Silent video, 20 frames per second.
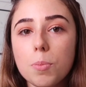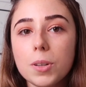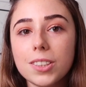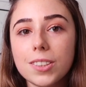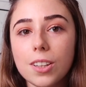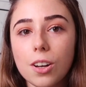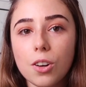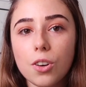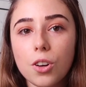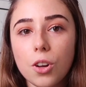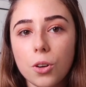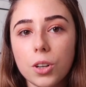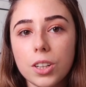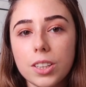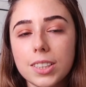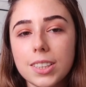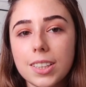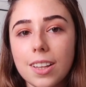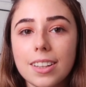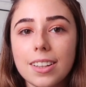us
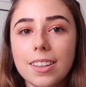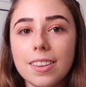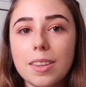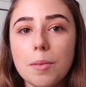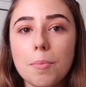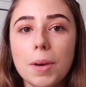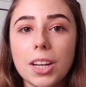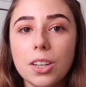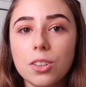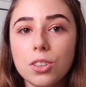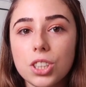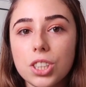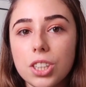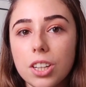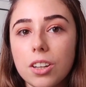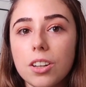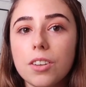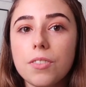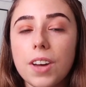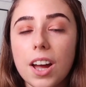notice the
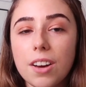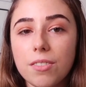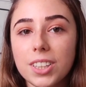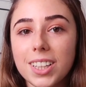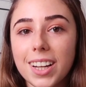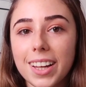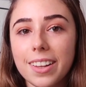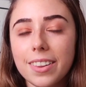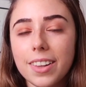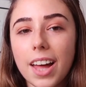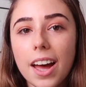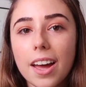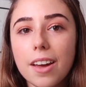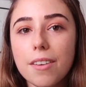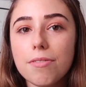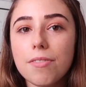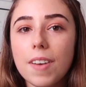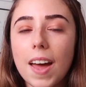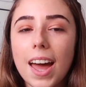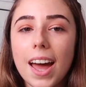minutiae of everyday
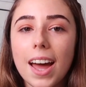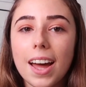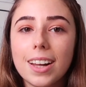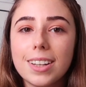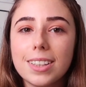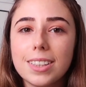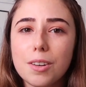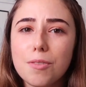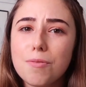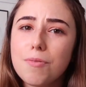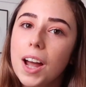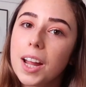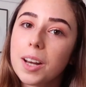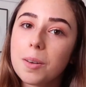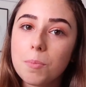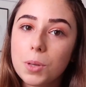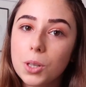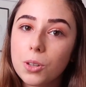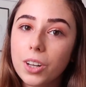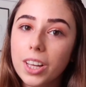life and
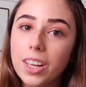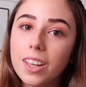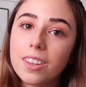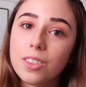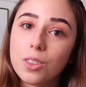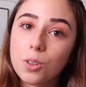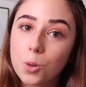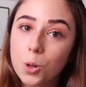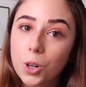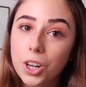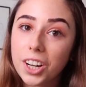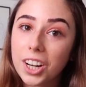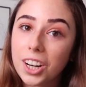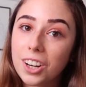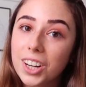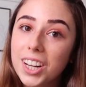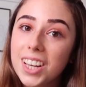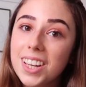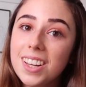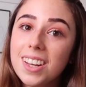find beauty in the
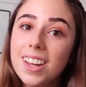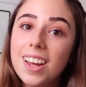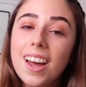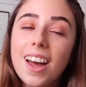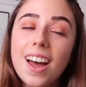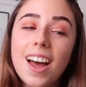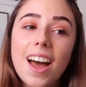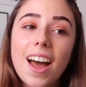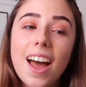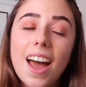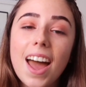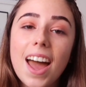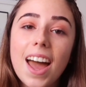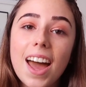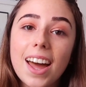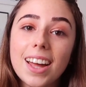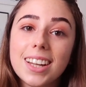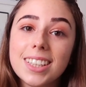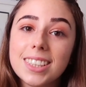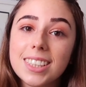ordinary.
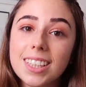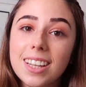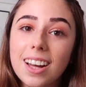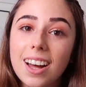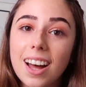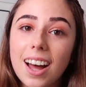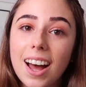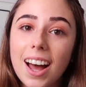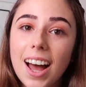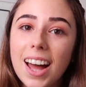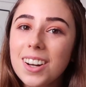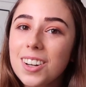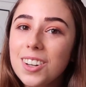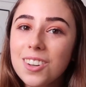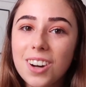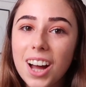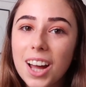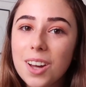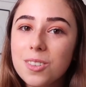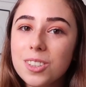And I don't
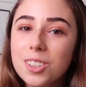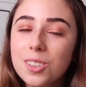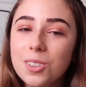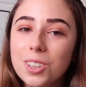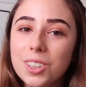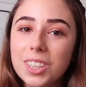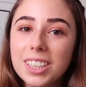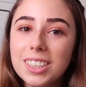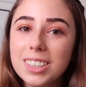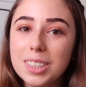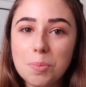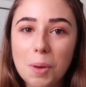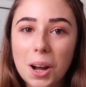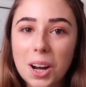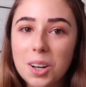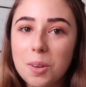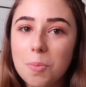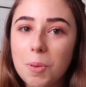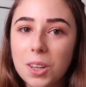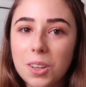know, I was really
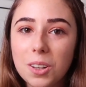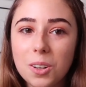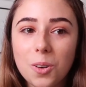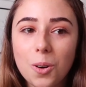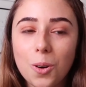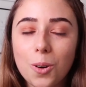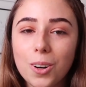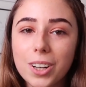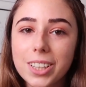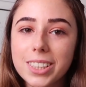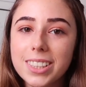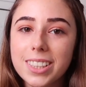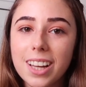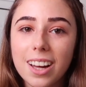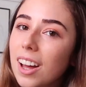inspired by the course.